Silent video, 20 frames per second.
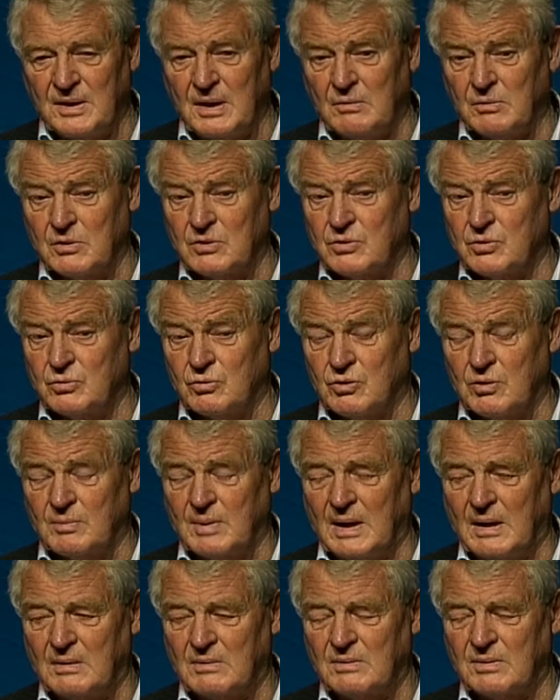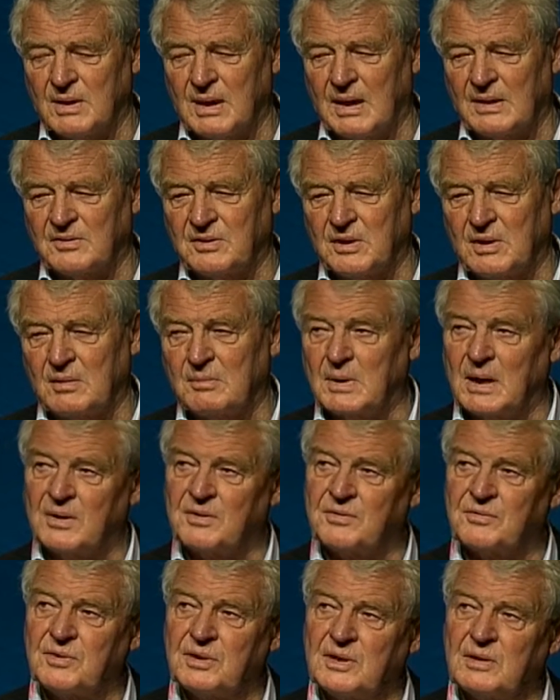I want to talk about that and
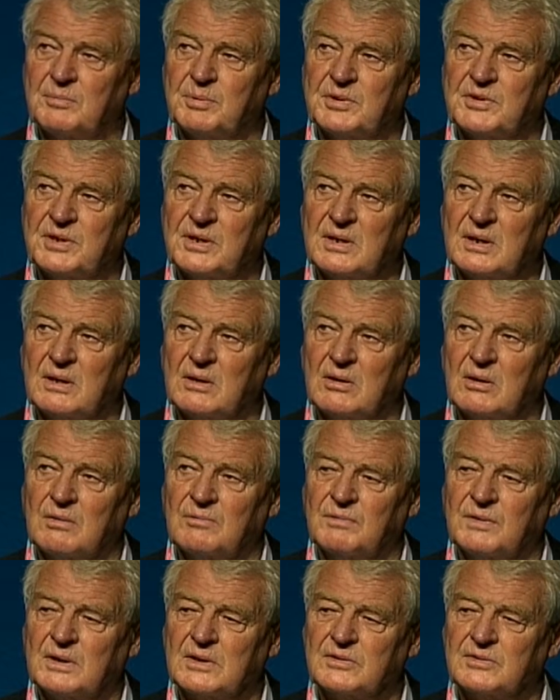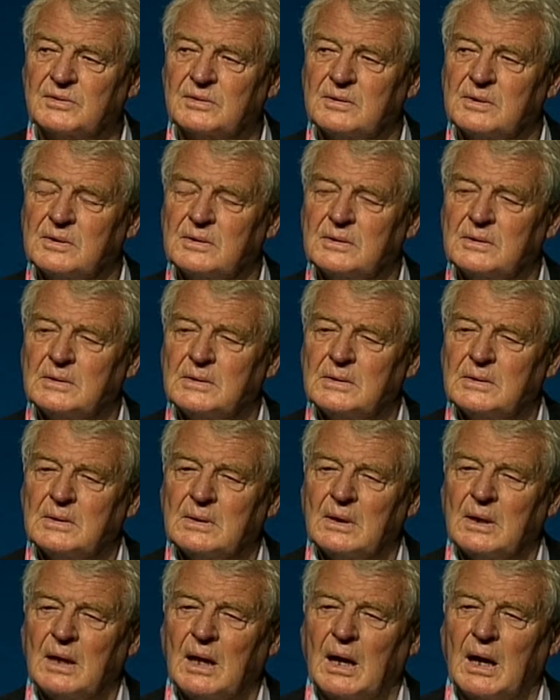about three in particular conflicts.
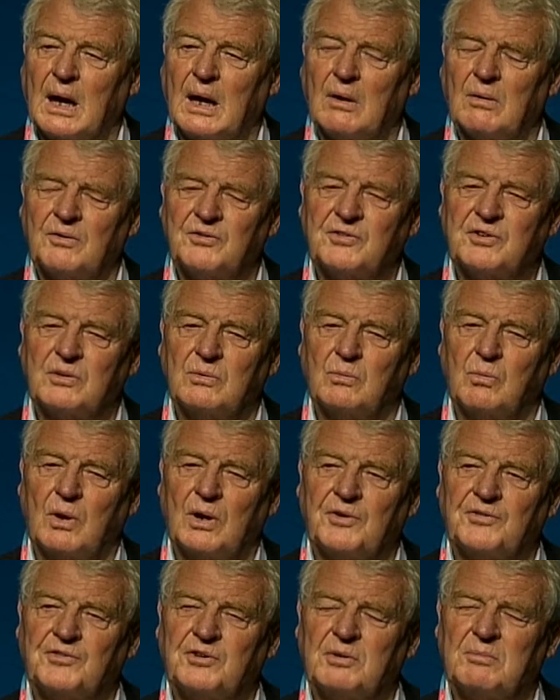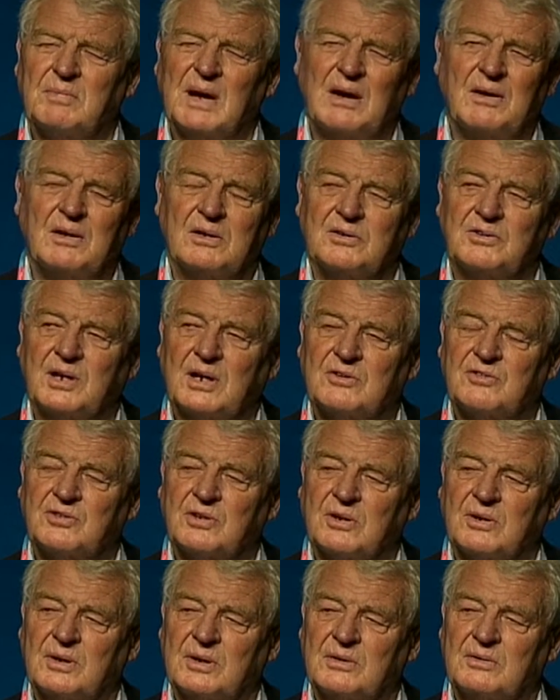I also want to, Mario touched
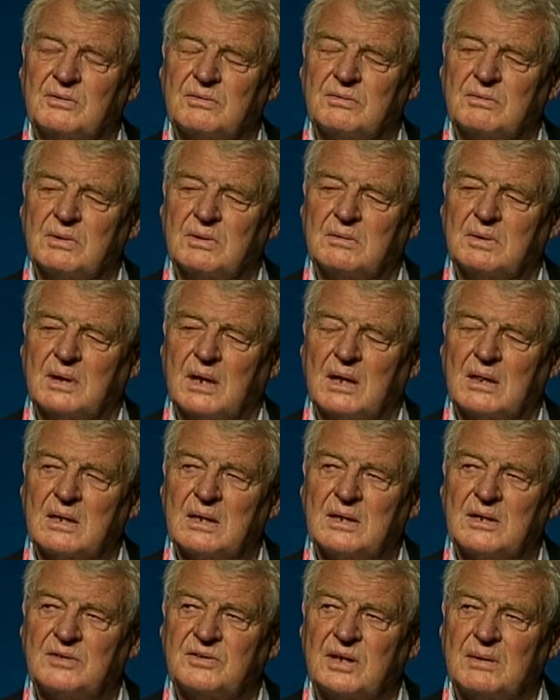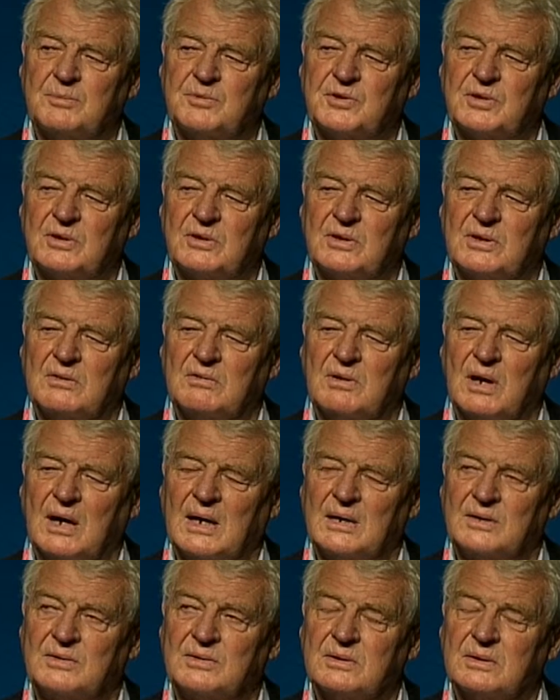on it, and I think he's absolutely
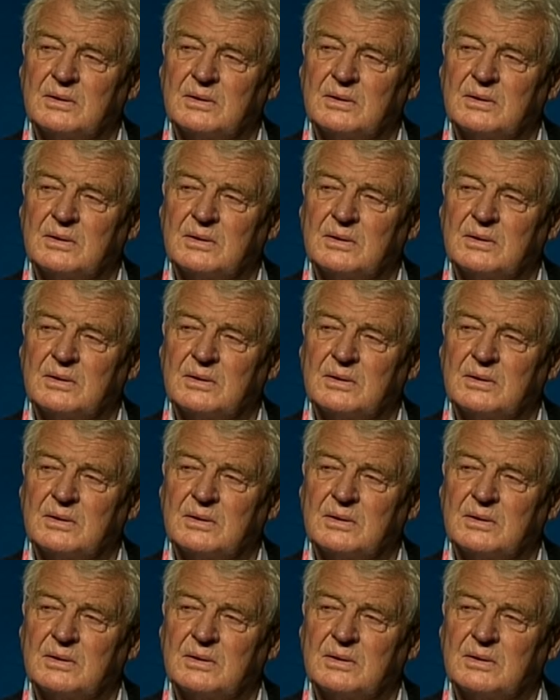right.